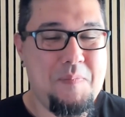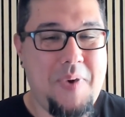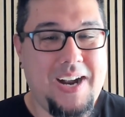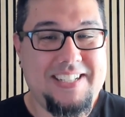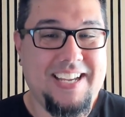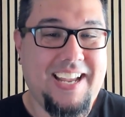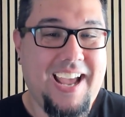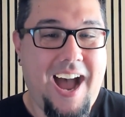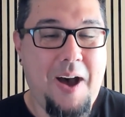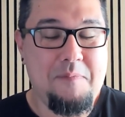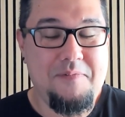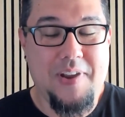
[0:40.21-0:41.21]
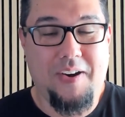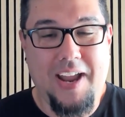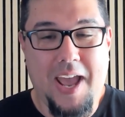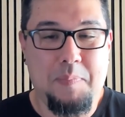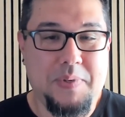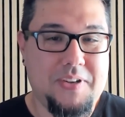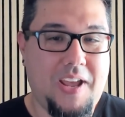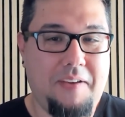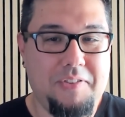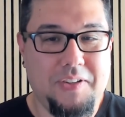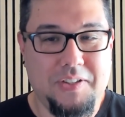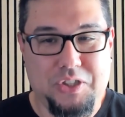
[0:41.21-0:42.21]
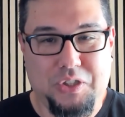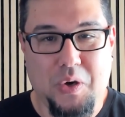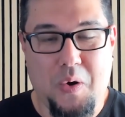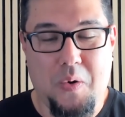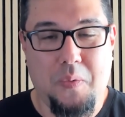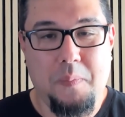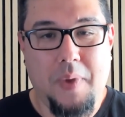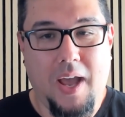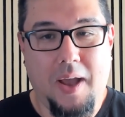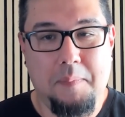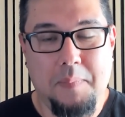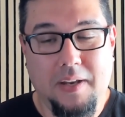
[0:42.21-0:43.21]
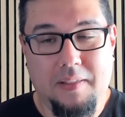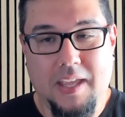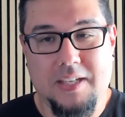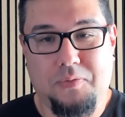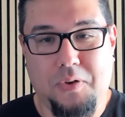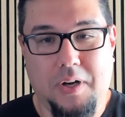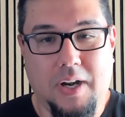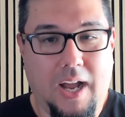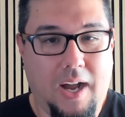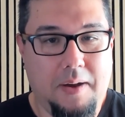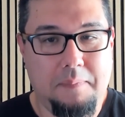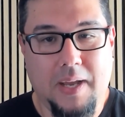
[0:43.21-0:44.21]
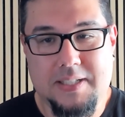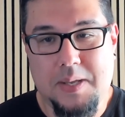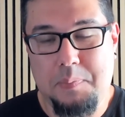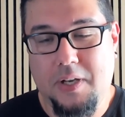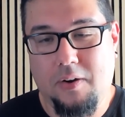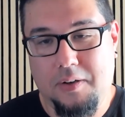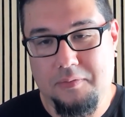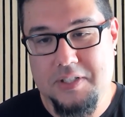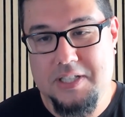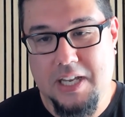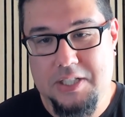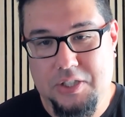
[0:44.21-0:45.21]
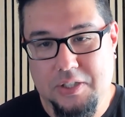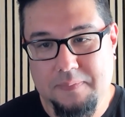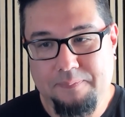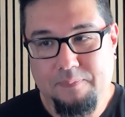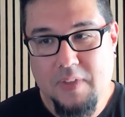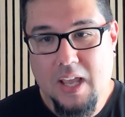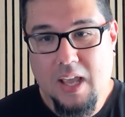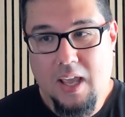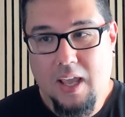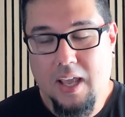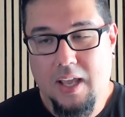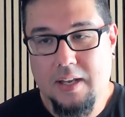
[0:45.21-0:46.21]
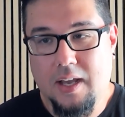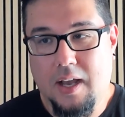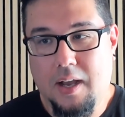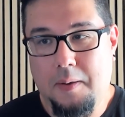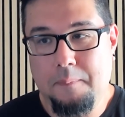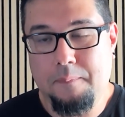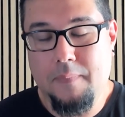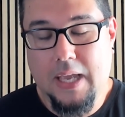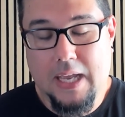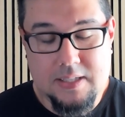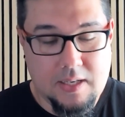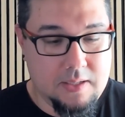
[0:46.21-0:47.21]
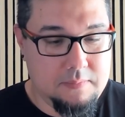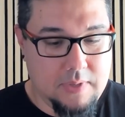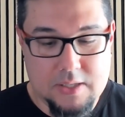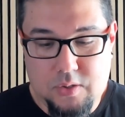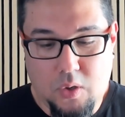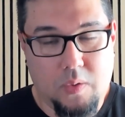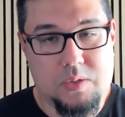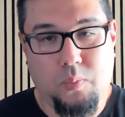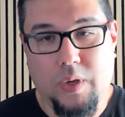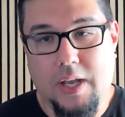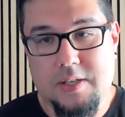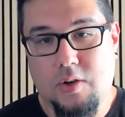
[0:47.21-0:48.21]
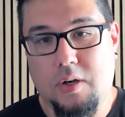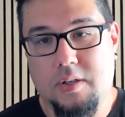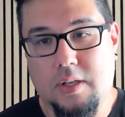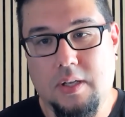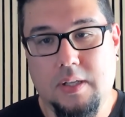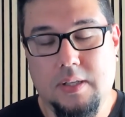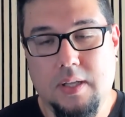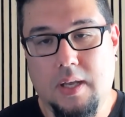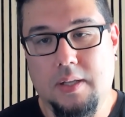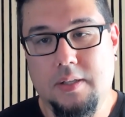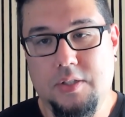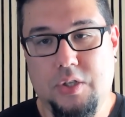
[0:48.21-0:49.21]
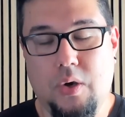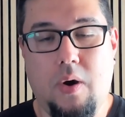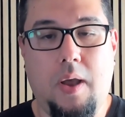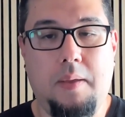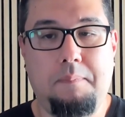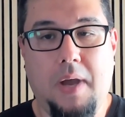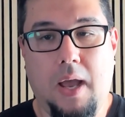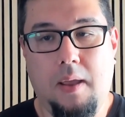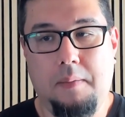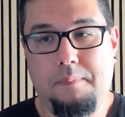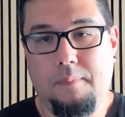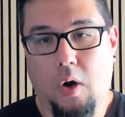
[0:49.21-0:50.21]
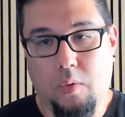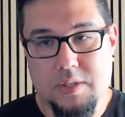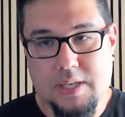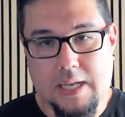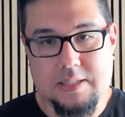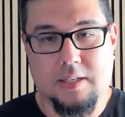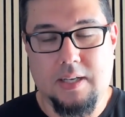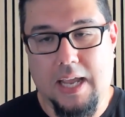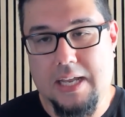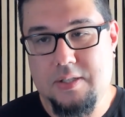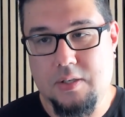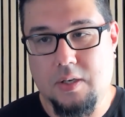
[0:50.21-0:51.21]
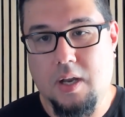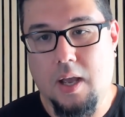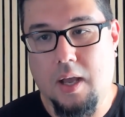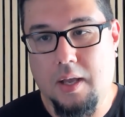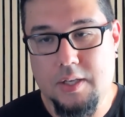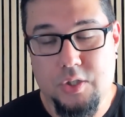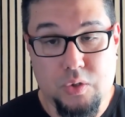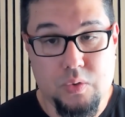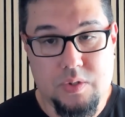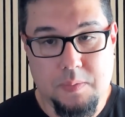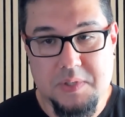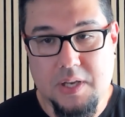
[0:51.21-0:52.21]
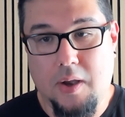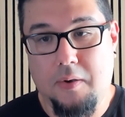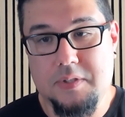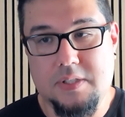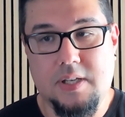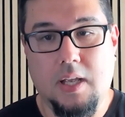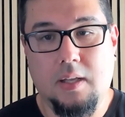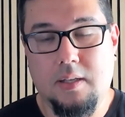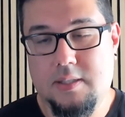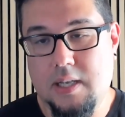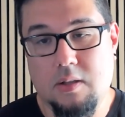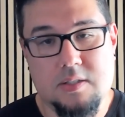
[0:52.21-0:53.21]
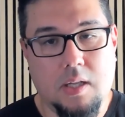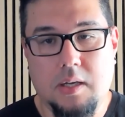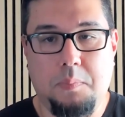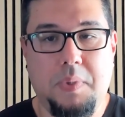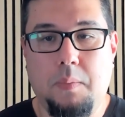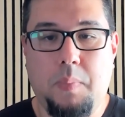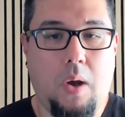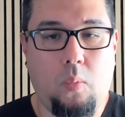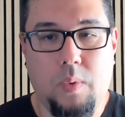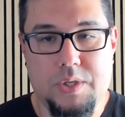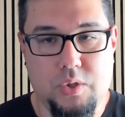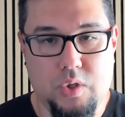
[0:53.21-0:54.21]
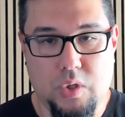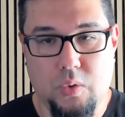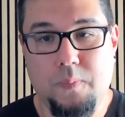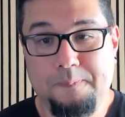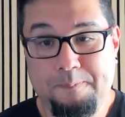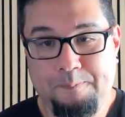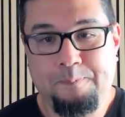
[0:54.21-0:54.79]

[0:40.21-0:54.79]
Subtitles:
Martin, I'm very happy to have you in the show. Many thanks for accepting our invitation. And as always, when I start the show, I always ask the guests to introduce themselves and tell us a little bit about what you do.